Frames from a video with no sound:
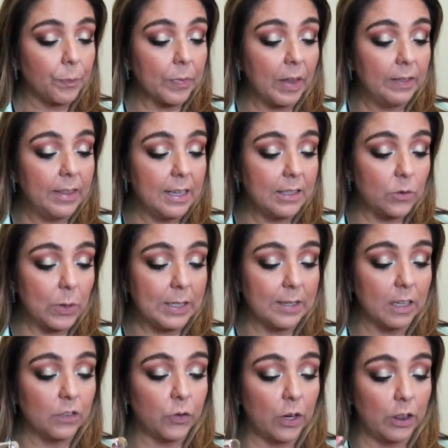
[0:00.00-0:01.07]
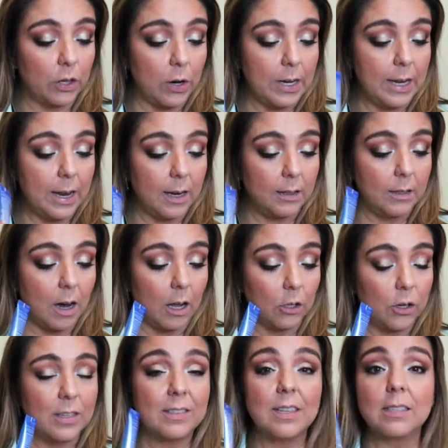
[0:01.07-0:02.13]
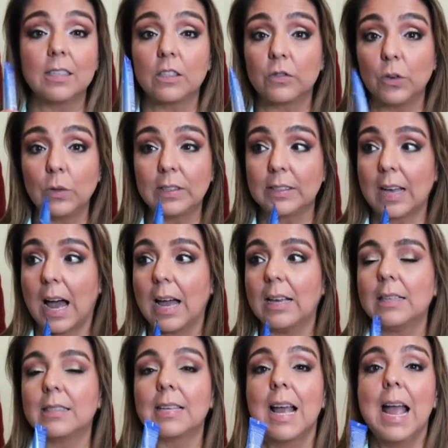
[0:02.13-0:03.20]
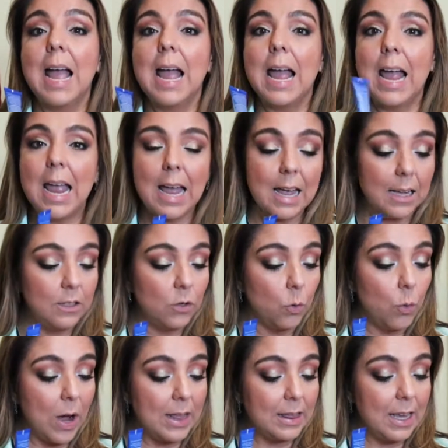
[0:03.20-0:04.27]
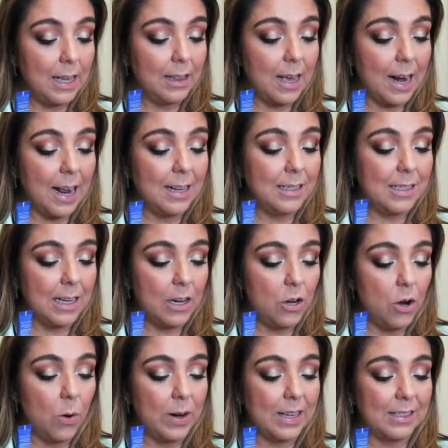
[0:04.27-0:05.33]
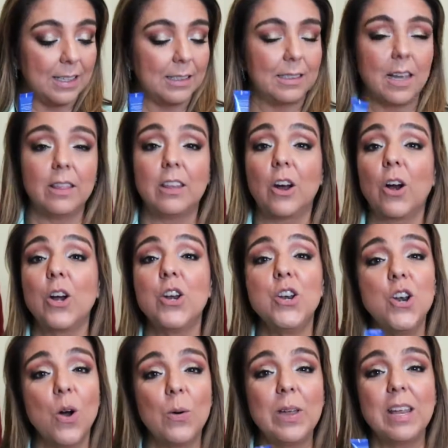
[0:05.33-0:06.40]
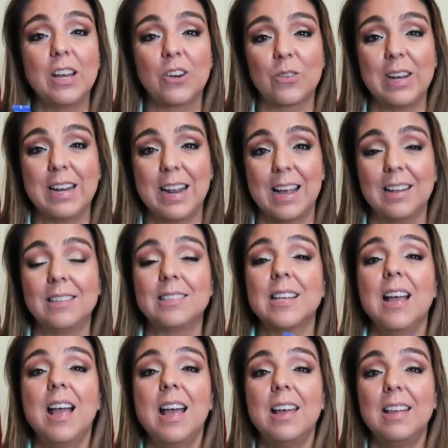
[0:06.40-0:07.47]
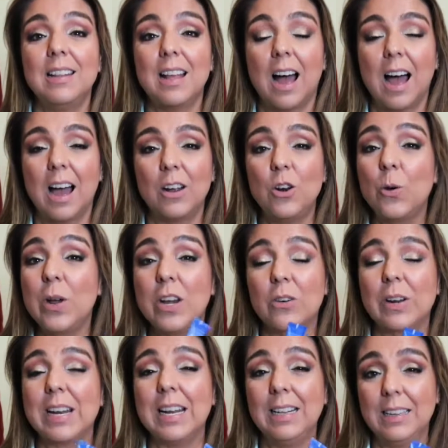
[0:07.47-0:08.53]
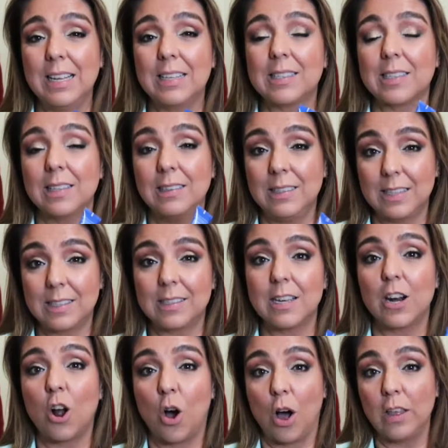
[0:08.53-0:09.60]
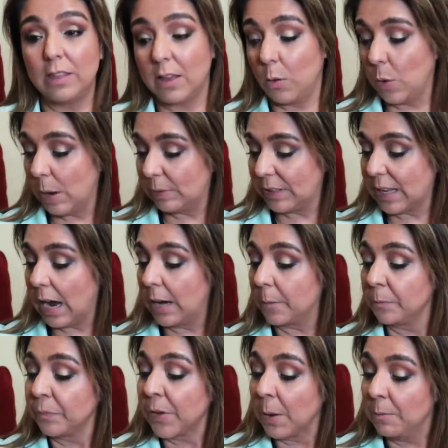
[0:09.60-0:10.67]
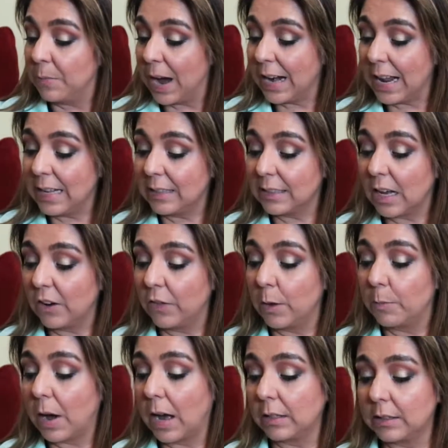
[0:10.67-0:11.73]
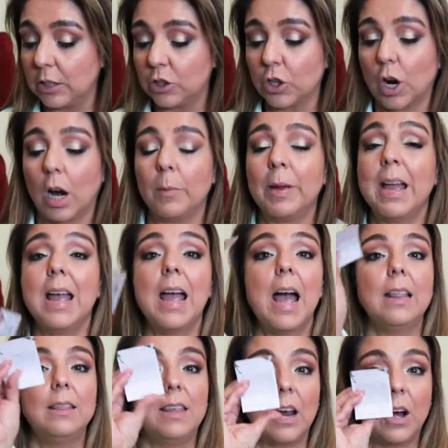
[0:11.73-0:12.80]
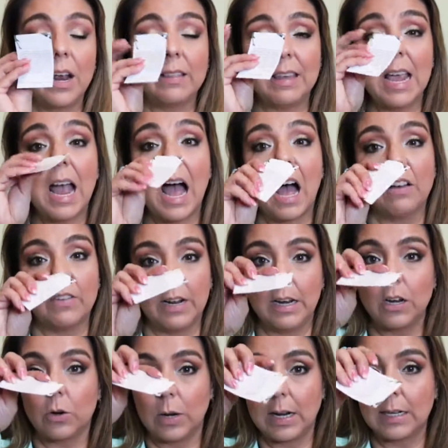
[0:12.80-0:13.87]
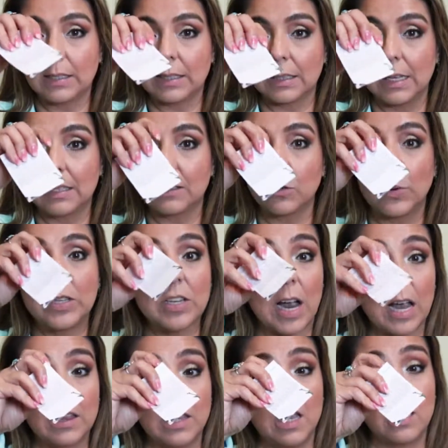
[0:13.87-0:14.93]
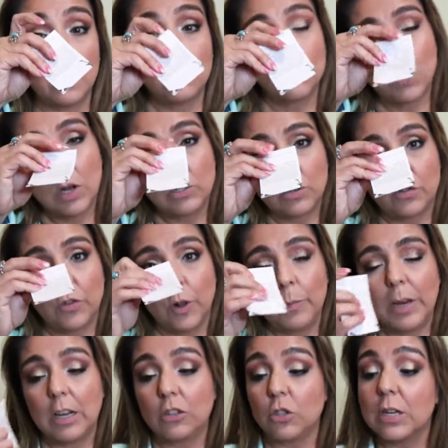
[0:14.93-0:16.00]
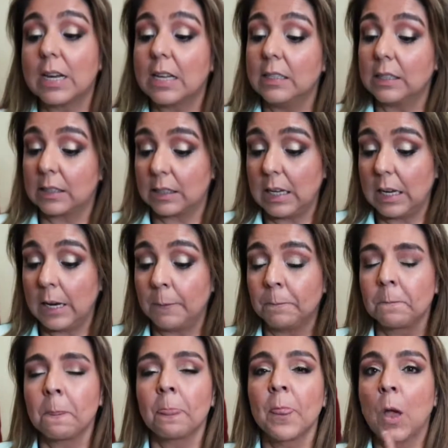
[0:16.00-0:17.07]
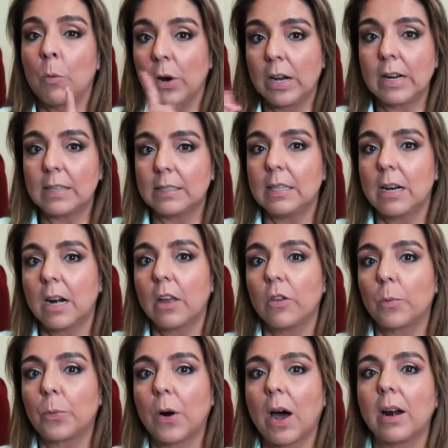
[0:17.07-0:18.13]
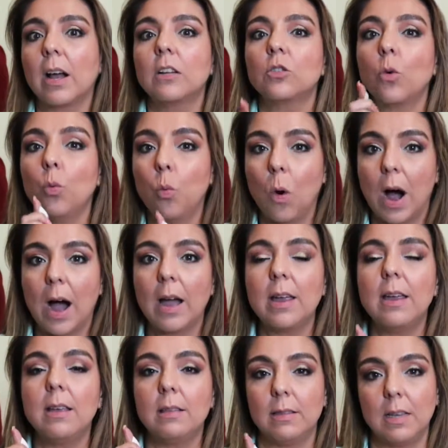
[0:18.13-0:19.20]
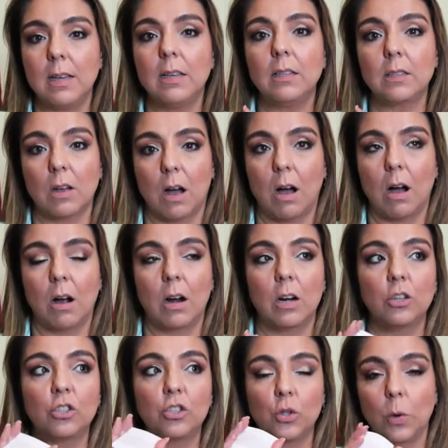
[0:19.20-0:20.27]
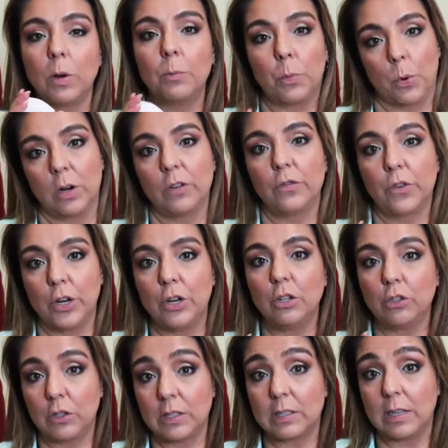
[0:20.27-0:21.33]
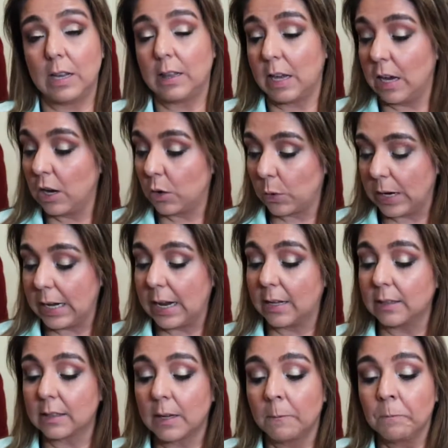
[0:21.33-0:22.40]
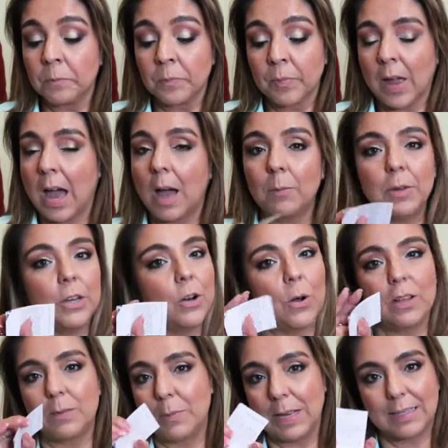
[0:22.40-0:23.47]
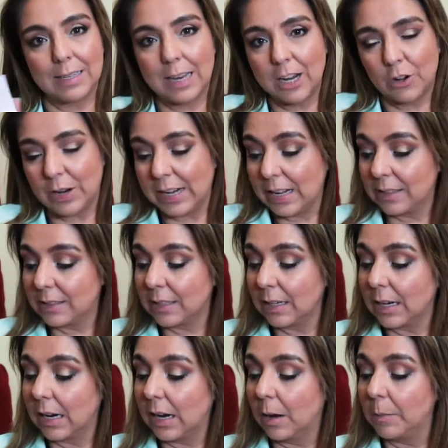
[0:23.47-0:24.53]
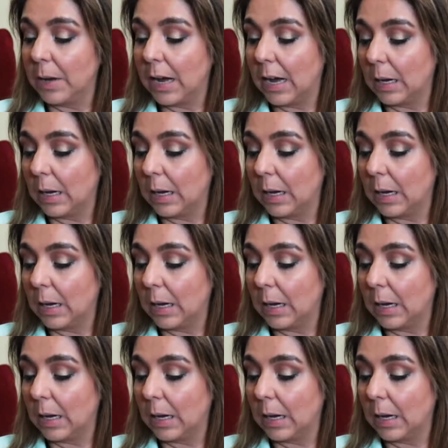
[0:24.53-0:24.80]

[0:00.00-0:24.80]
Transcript: This retails for $38. This is full size, and one thing that I did notice is that there are no ingredient list listed on the website, but inside of the Boxycharm they have an ingredients list, which I think is wonderful, because you can see, we're gonna see in another product why these are so important for you to see the ingredients. You know, it's basic ingredients that come